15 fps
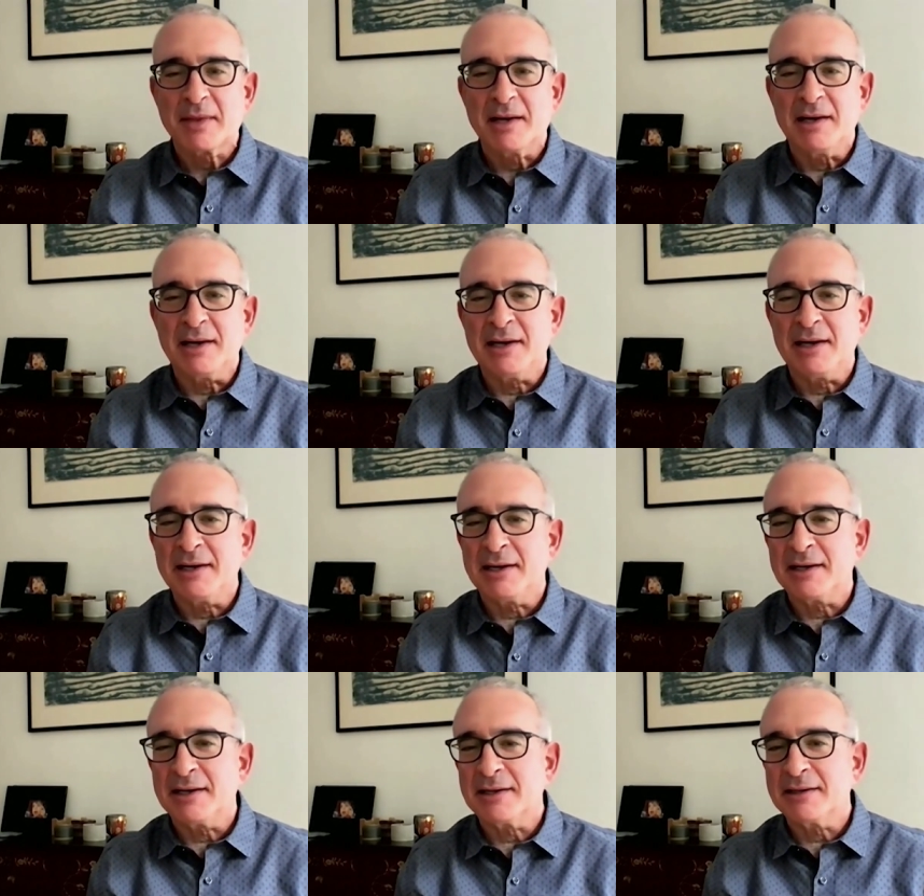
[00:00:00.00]

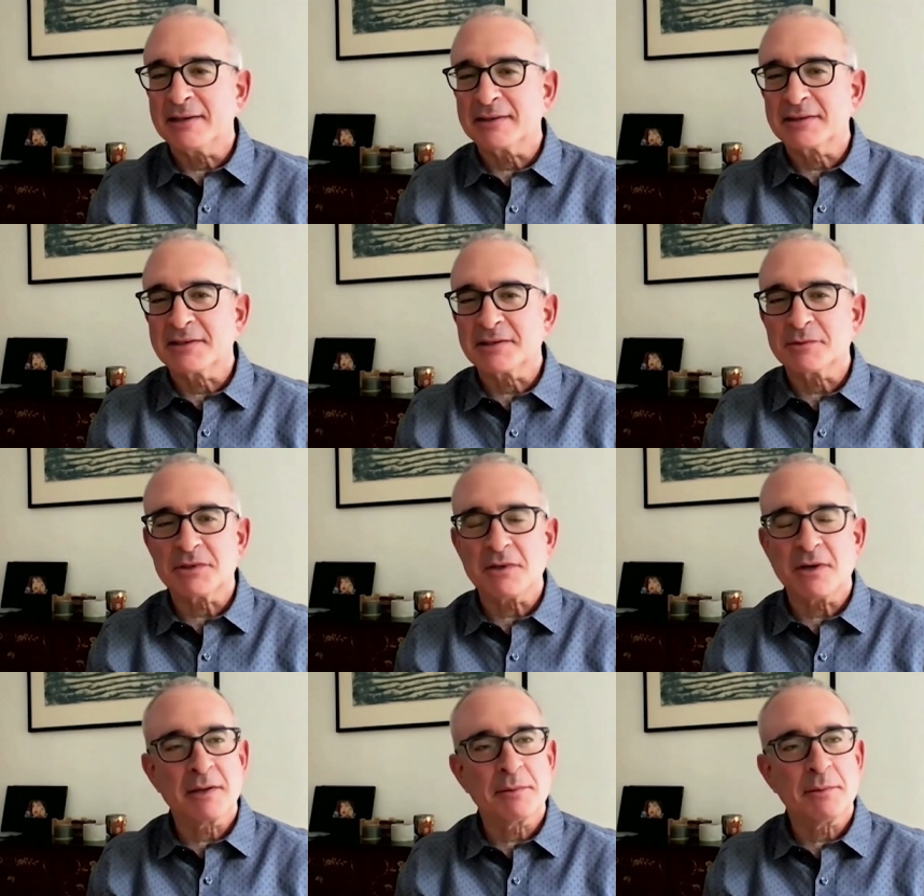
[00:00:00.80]
because it
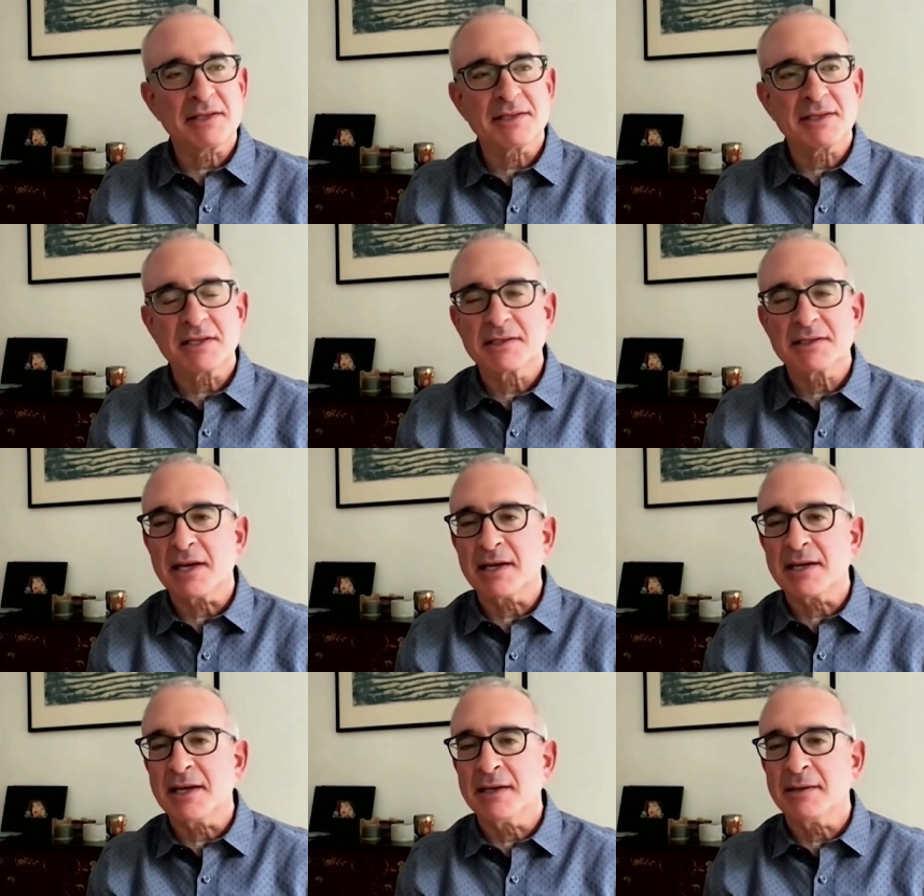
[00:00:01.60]
was already about 6
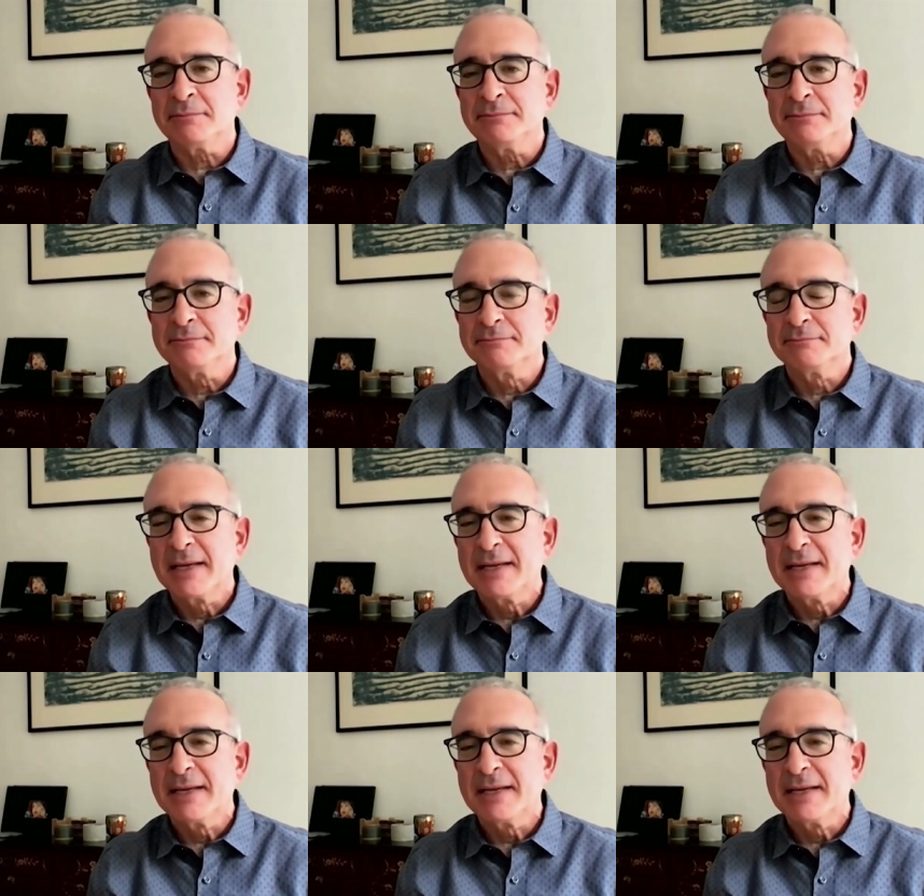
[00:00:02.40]
a.m.